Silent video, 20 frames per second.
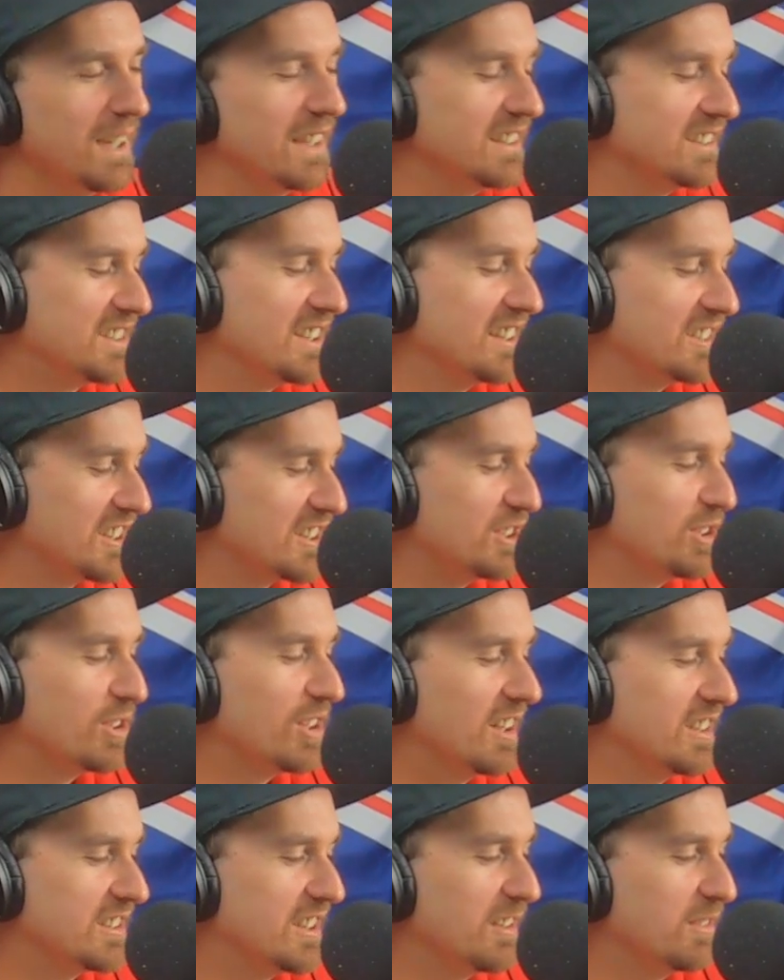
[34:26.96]
man! It sounds like you
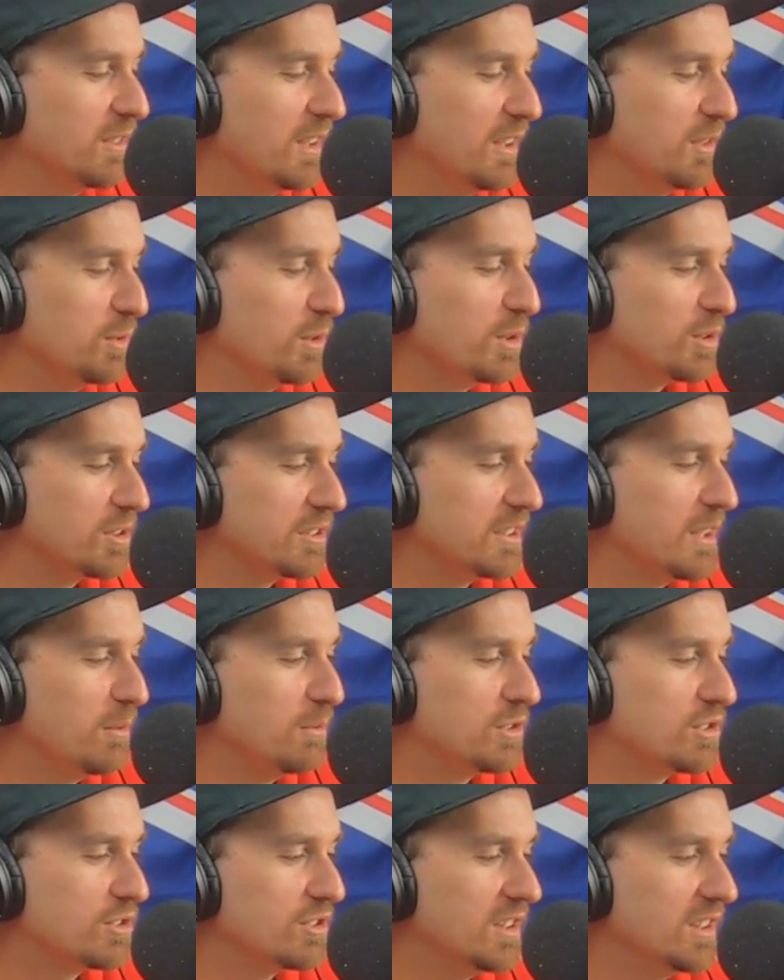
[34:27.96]
guys have like real good
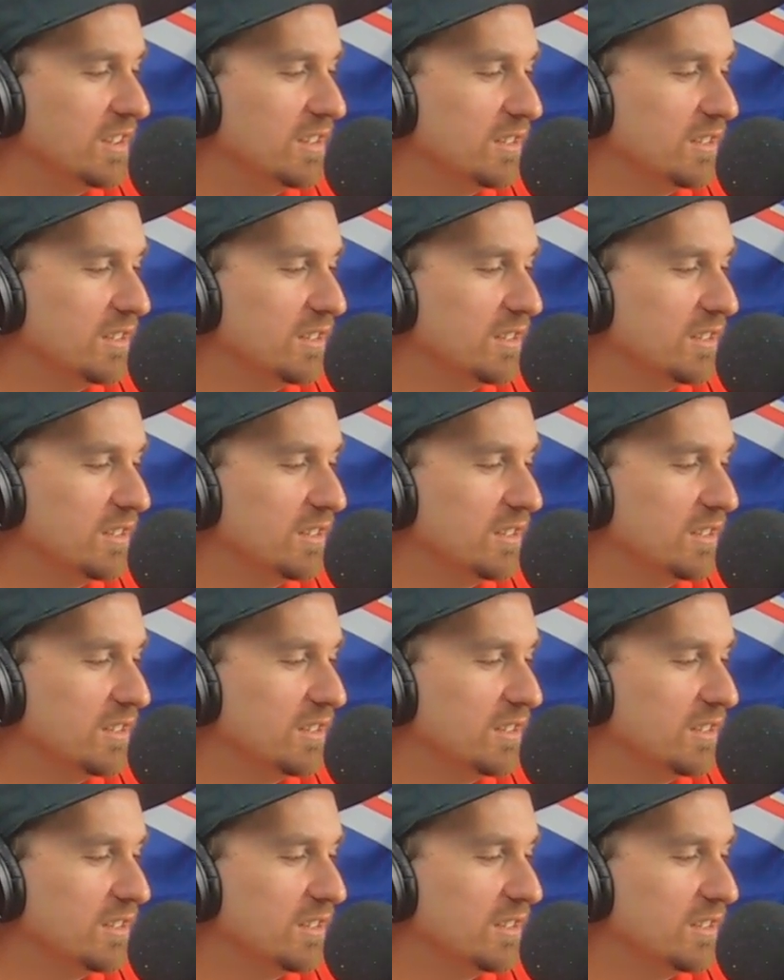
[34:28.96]
chemistry.